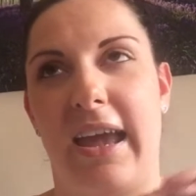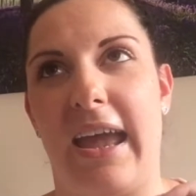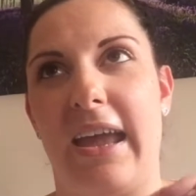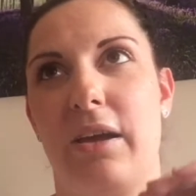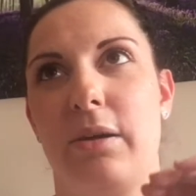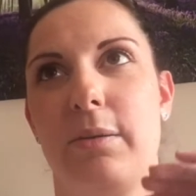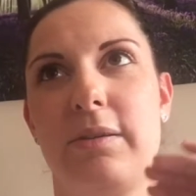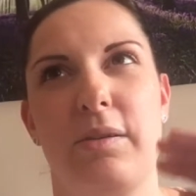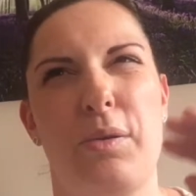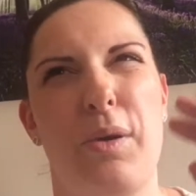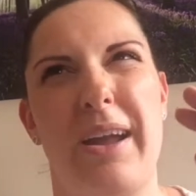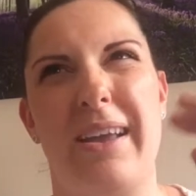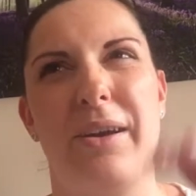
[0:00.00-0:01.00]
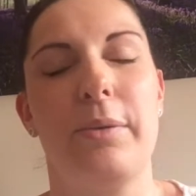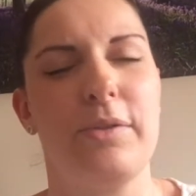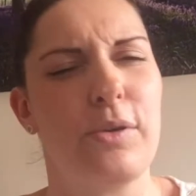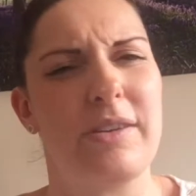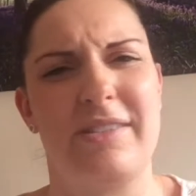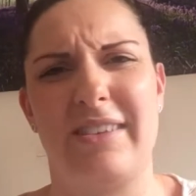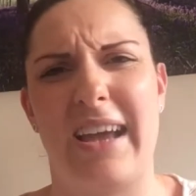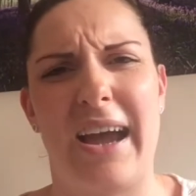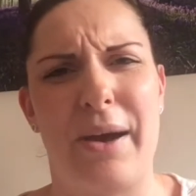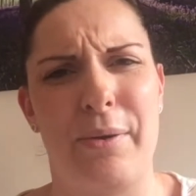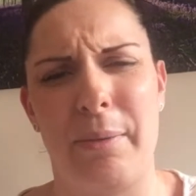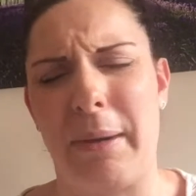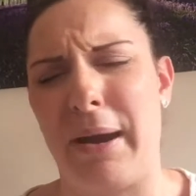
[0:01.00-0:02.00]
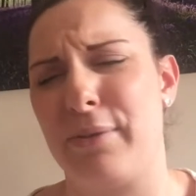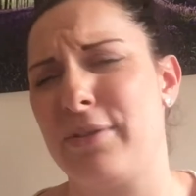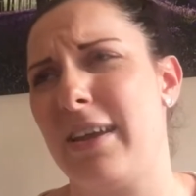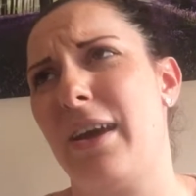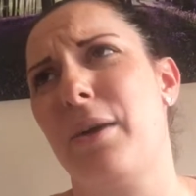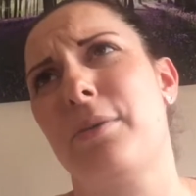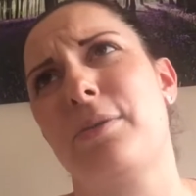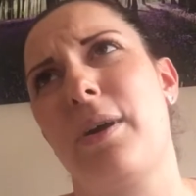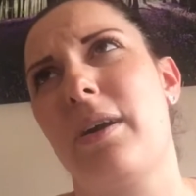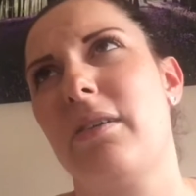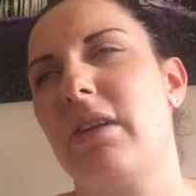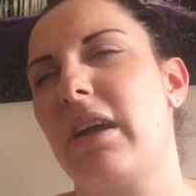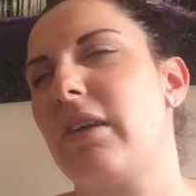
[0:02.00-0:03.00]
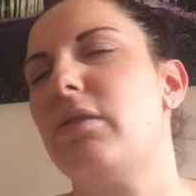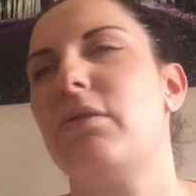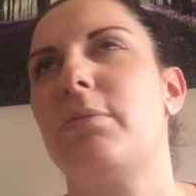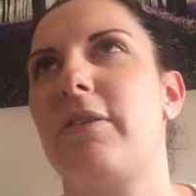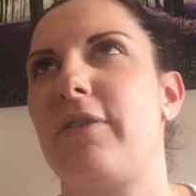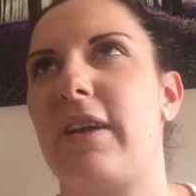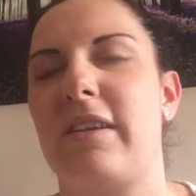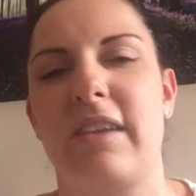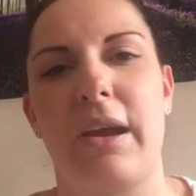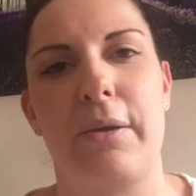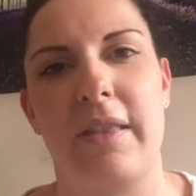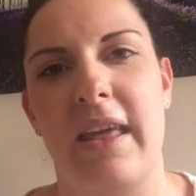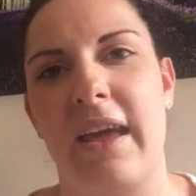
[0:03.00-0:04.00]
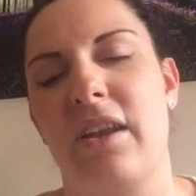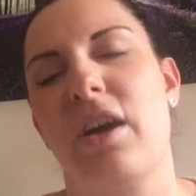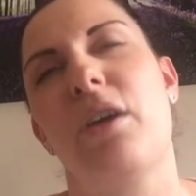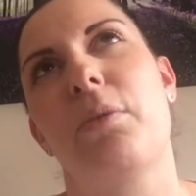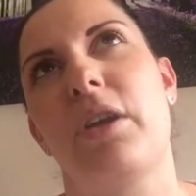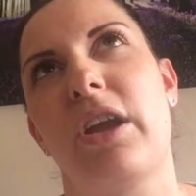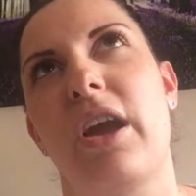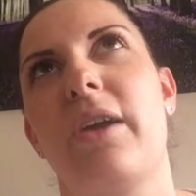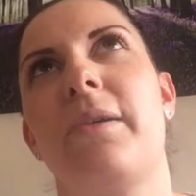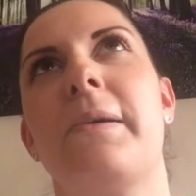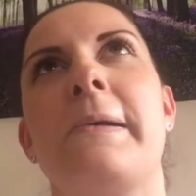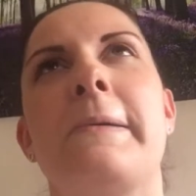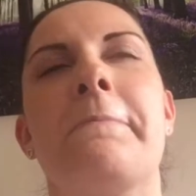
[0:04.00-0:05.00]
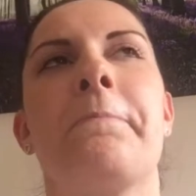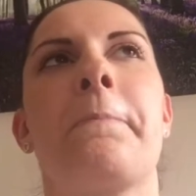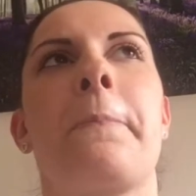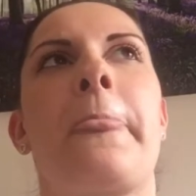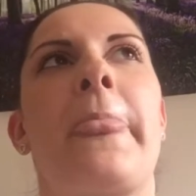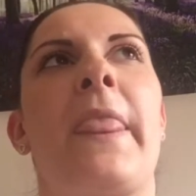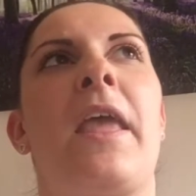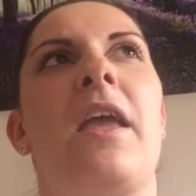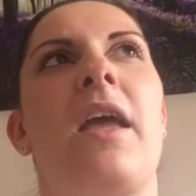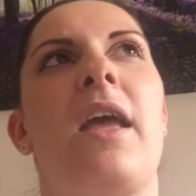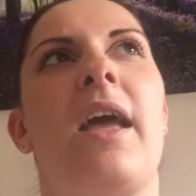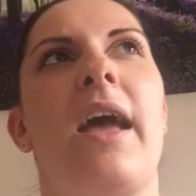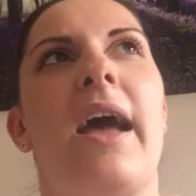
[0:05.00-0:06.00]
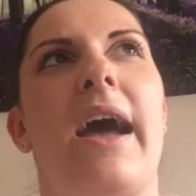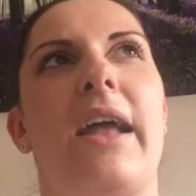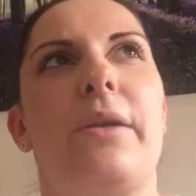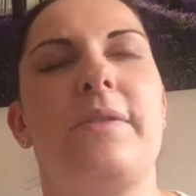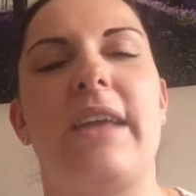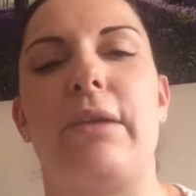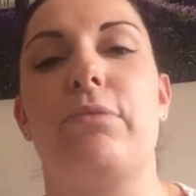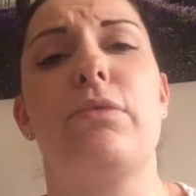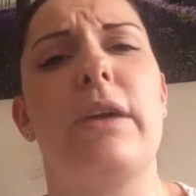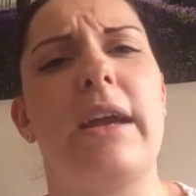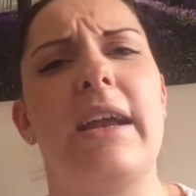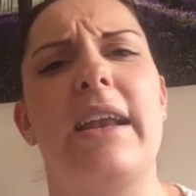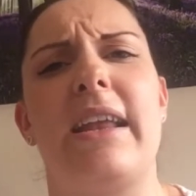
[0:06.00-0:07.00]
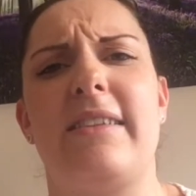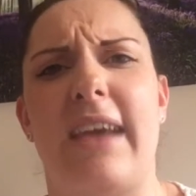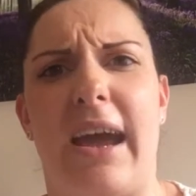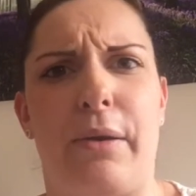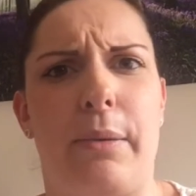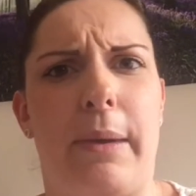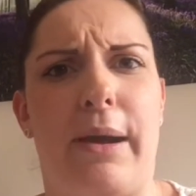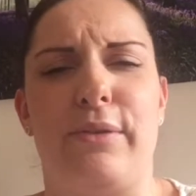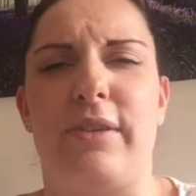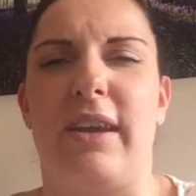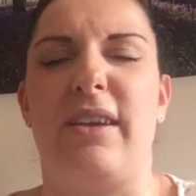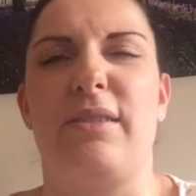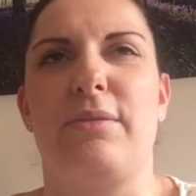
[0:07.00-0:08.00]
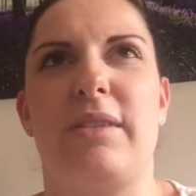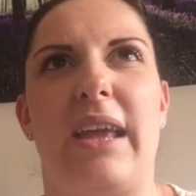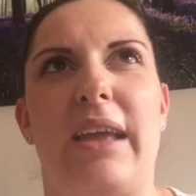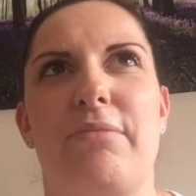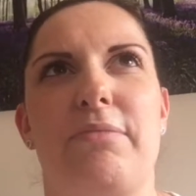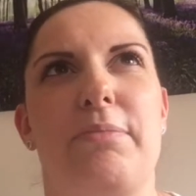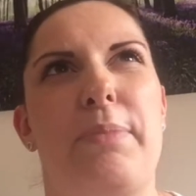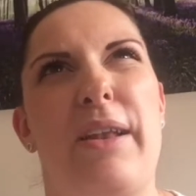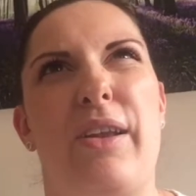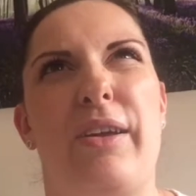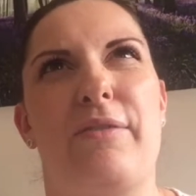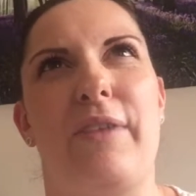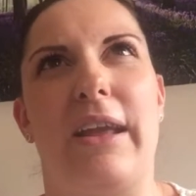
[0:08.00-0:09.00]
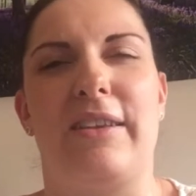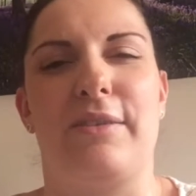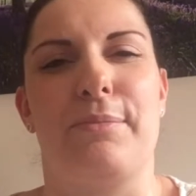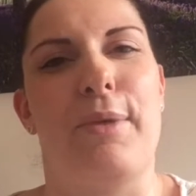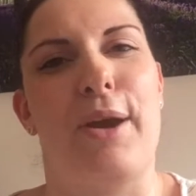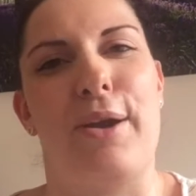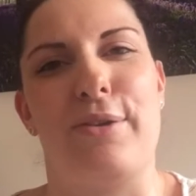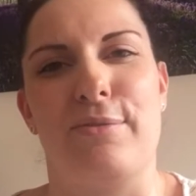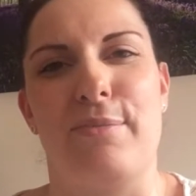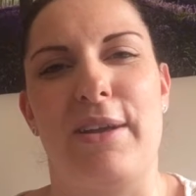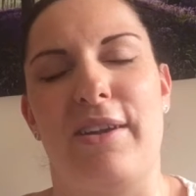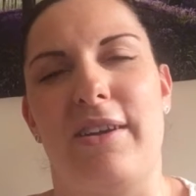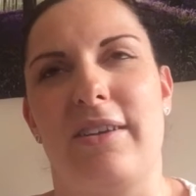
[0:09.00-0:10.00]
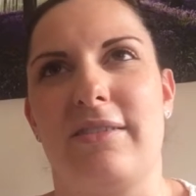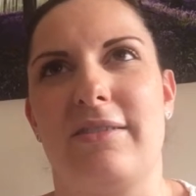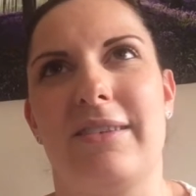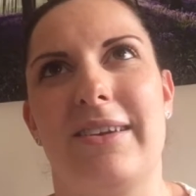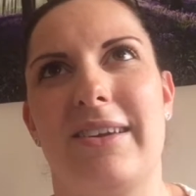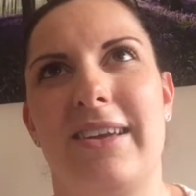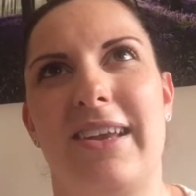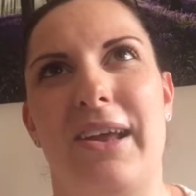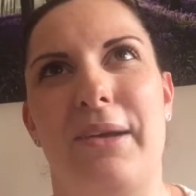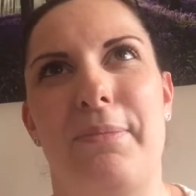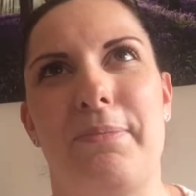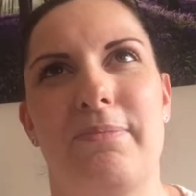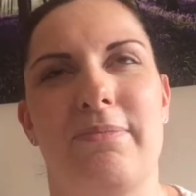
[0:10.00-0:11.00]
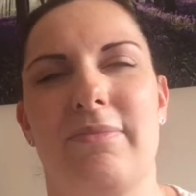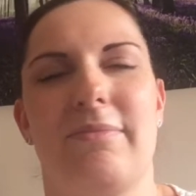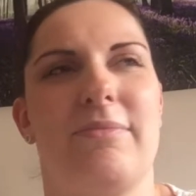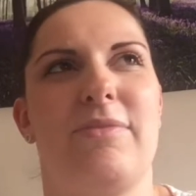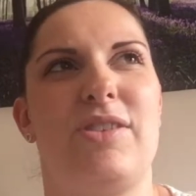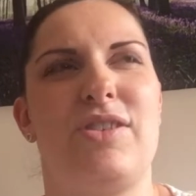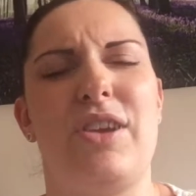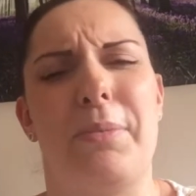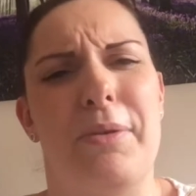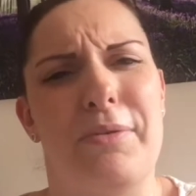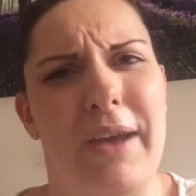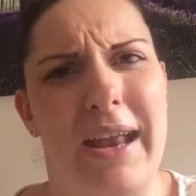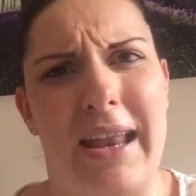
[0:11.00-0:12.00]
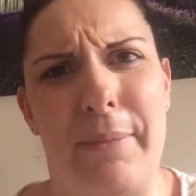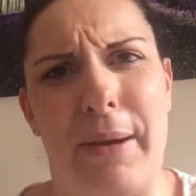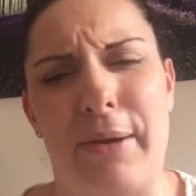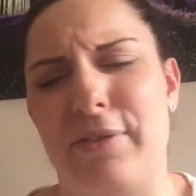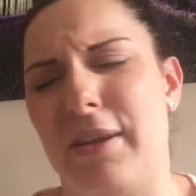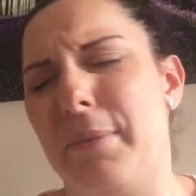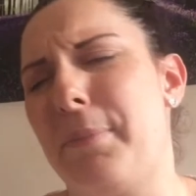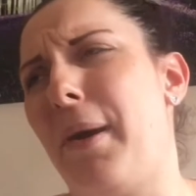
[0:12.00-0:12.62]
Okay, I was quite down about it. I was quite like, all my friends are going there and I want to go. And I was getting really down about it. I was getting a bit like victim mode and a bit like, you know, stupid really about it.